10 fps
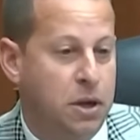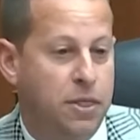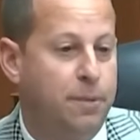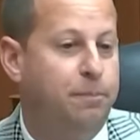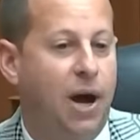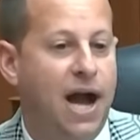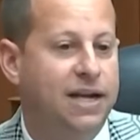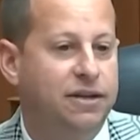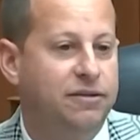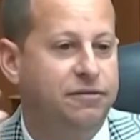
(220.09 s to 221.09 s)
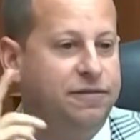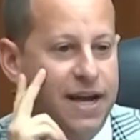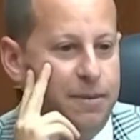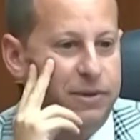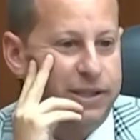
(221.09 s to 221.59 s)
the Biden
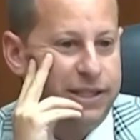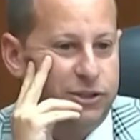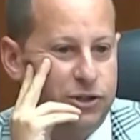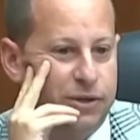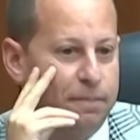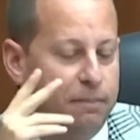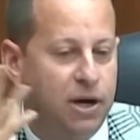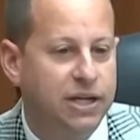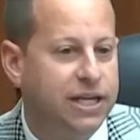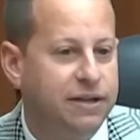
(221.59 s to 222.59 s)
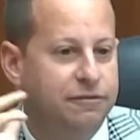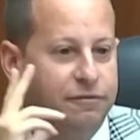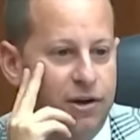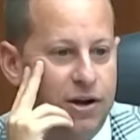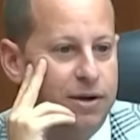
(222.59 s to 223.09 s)
family took money
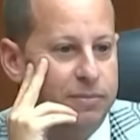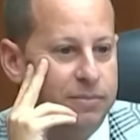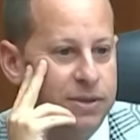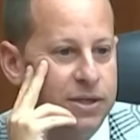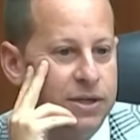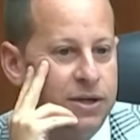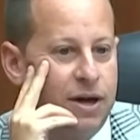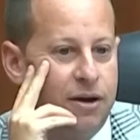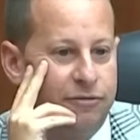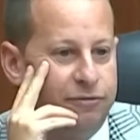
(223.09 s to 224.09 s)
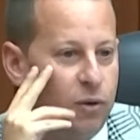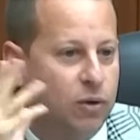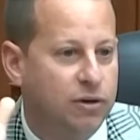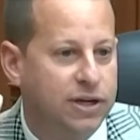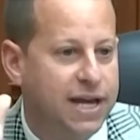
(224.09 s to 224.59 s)
from a
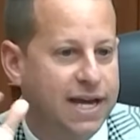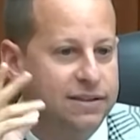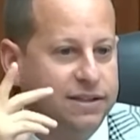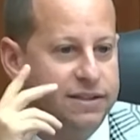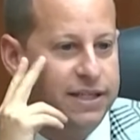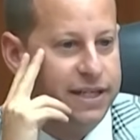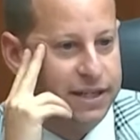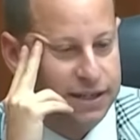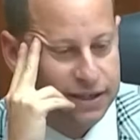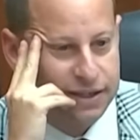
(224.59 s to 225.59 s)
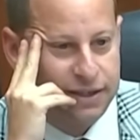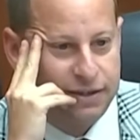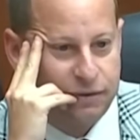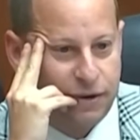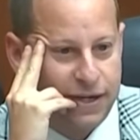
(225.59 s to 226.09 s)
foreign entity,
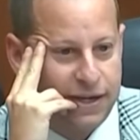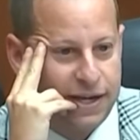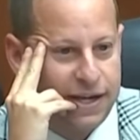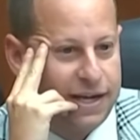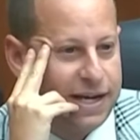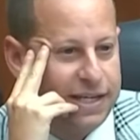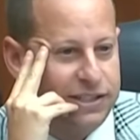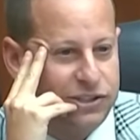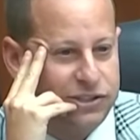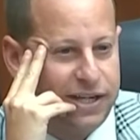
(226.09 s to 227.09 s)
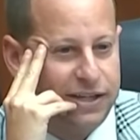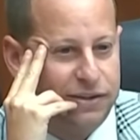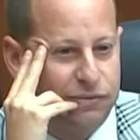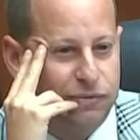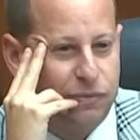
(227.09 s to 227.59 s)
right? And it's just like,
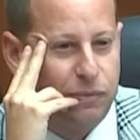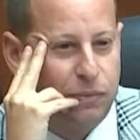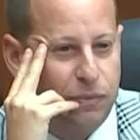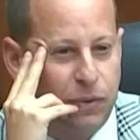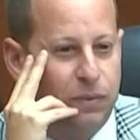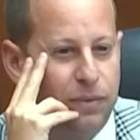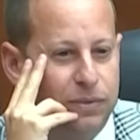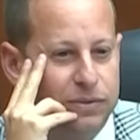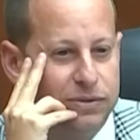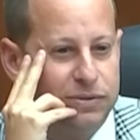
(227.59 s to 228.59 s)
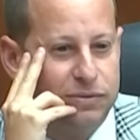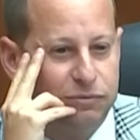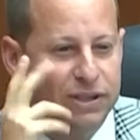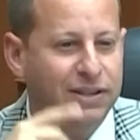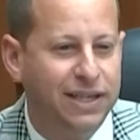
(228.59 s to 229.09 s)
well,
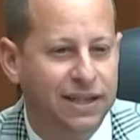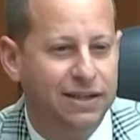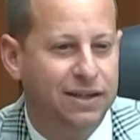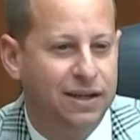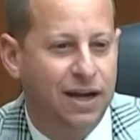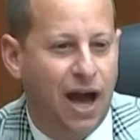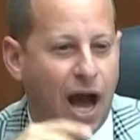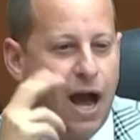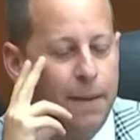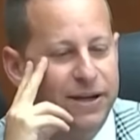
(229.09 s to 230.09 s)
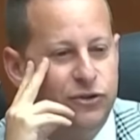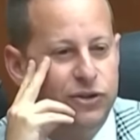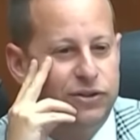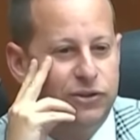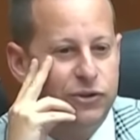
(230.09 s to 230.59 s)
really? I mean,
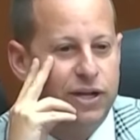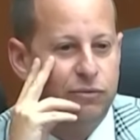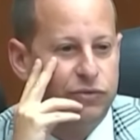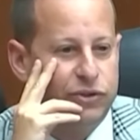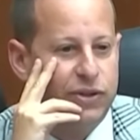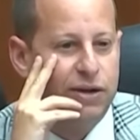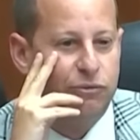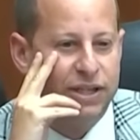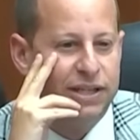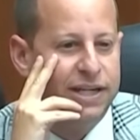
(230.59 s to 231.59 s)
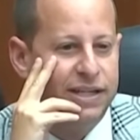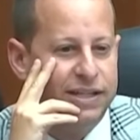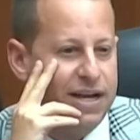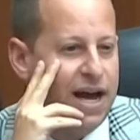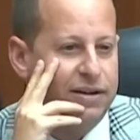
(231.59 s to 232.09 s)
do they really
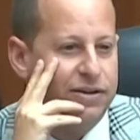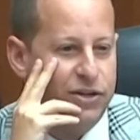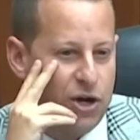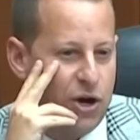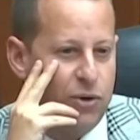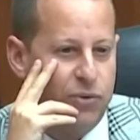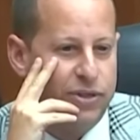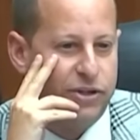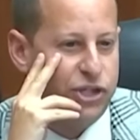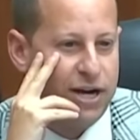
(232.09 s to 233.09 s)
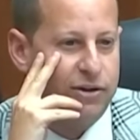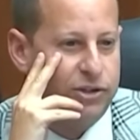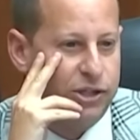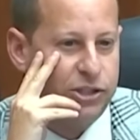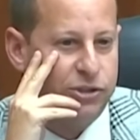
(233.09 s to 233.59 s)
not know that Jared
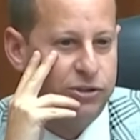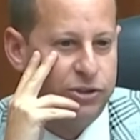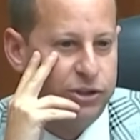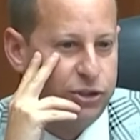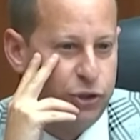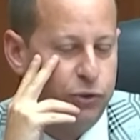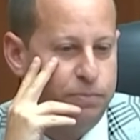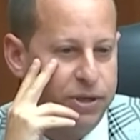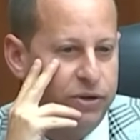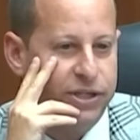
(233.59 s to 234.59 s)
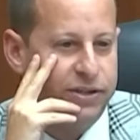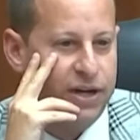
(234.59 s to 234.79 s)
Kushner took $2 billion